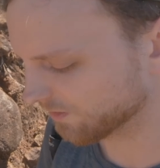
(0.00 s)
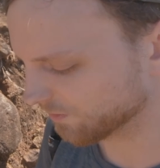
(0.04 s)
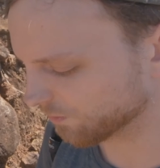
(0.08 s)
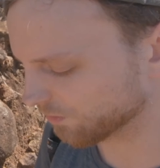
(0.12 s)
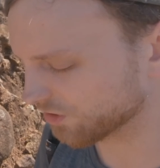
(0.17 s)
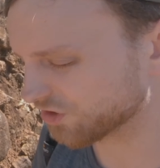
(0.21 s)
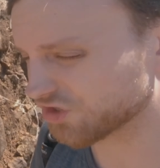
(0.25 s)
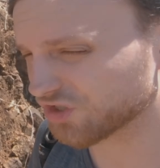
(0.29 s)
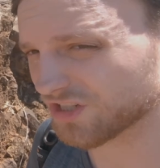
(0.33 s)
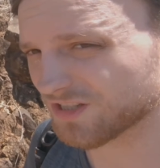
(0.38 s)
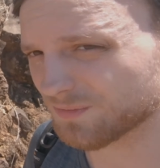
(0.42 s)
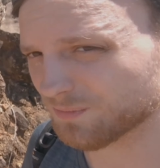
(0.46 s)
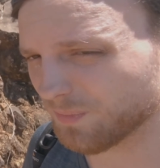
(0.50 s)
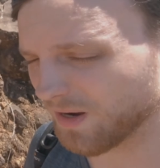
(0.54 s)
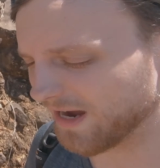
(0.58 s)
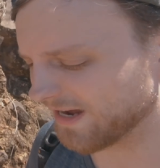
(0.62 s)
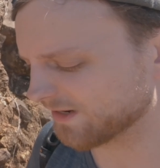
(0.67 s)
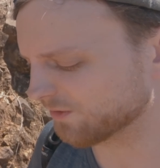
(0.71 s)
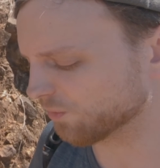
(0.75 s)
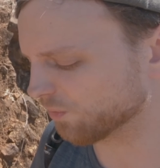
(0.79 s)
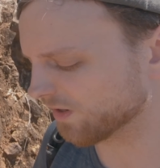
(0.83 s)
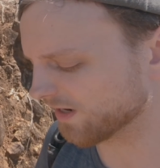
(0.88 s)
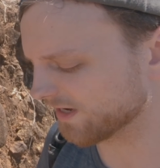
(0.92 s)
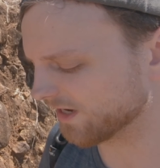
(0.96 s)
which is, by
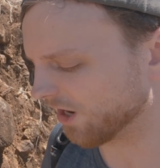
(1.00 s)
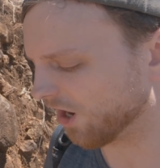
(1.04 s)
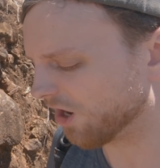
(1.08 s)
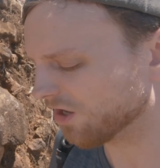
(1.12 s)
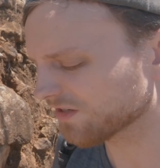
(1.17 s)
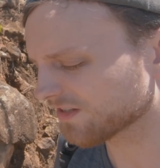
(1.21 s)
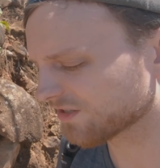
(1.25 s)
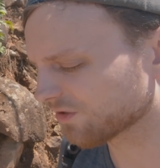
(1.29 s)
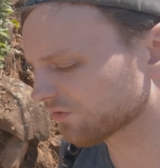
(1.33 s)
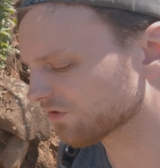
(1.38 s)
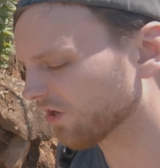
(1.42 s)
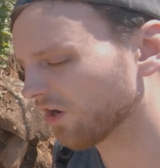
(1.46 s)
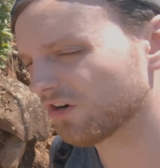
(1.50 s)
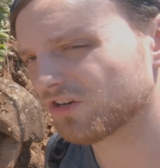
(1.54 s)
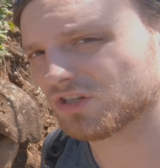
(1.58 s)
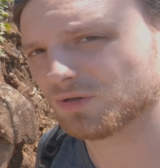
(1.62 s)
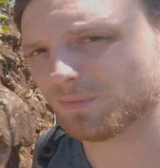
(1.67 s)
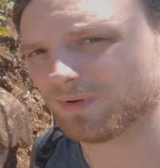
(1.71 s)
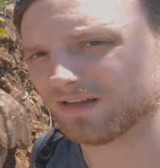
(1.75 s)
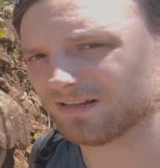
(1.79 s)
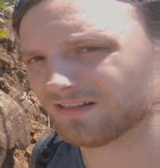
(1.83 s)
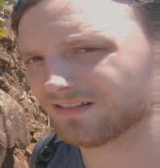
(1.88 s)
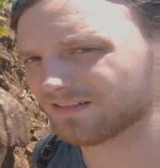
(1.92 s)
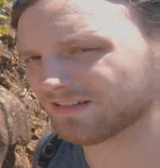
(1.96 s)
the way, also
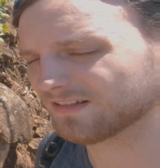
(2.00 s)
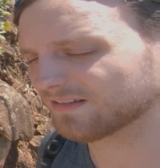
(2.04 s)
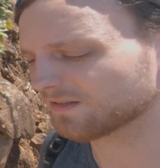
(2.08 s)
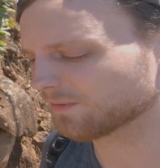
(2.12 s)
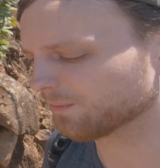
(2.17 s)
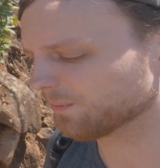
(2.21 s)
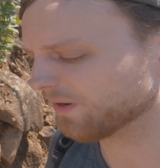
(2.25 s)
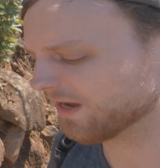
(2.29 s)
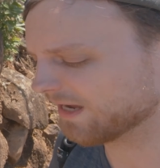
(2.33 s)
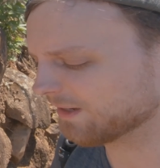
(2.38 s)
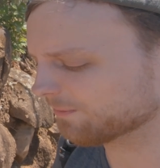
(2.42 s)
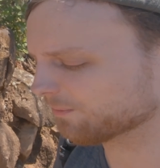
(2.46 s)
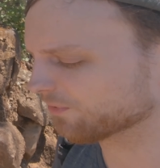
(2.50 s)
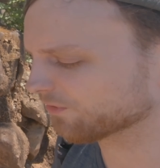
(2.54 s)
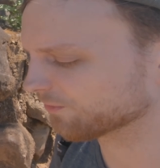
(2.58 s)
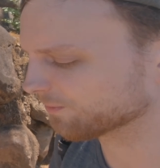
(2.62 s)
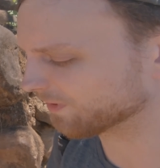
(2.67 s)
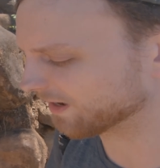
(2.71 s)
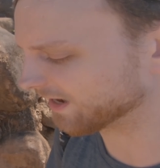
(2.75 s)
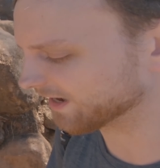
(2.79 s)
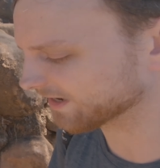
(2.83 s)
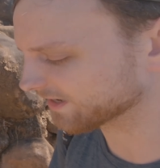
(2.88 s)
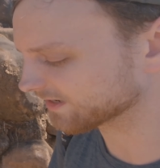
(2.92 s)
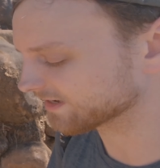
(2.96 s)
documented in the paper
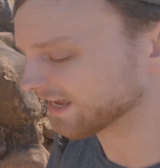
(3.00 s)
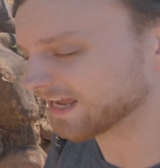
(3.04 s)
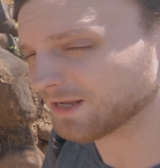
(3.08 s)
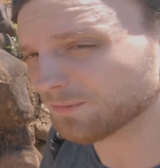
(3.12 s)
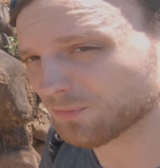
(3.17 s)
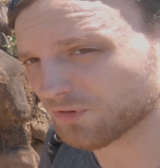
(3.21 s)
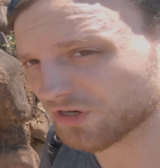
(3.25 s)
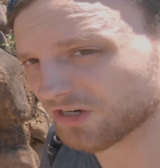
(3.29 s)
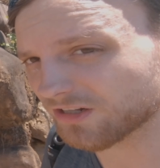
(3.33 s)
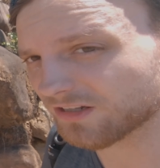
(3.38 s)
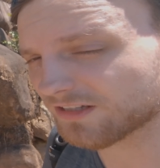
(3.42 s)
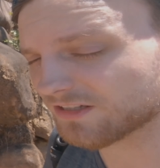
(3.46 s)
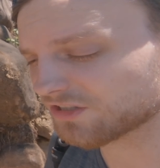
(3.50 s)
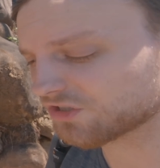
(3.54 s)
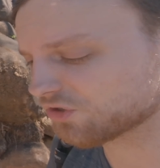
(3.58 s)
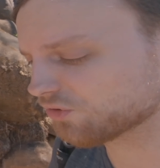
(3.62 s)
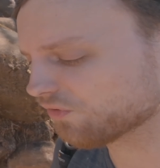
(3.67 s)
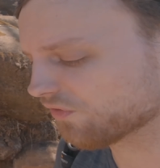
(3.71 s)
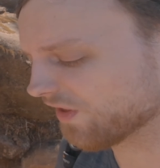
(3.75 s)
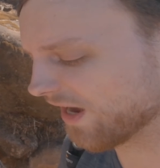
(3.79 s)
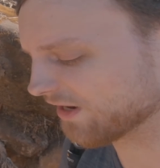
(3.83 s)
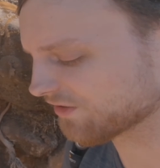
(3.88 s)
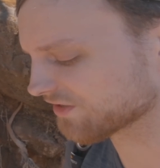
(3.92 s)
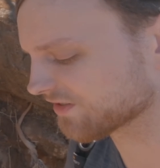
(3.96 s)
by Gabriel in
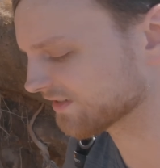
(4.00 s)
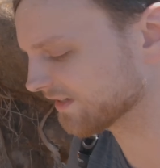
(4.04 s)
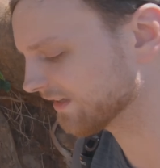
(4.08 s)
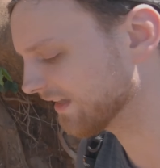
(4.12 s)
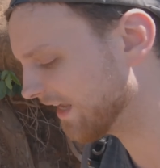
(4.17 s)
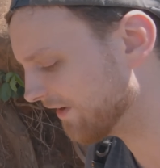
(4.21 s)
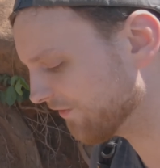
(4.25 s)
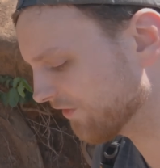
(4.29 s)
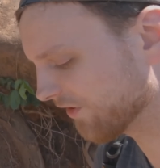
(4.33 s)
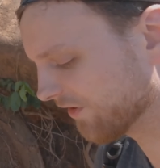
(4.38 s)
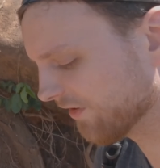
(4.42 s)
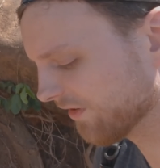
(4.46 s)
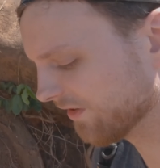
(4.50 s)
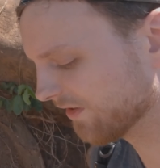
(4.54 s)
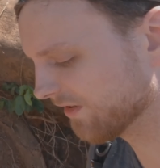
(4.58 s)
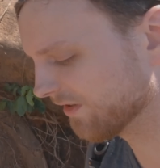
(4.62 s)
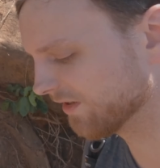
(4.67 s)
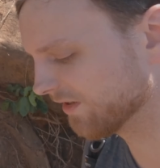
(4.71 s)
2011,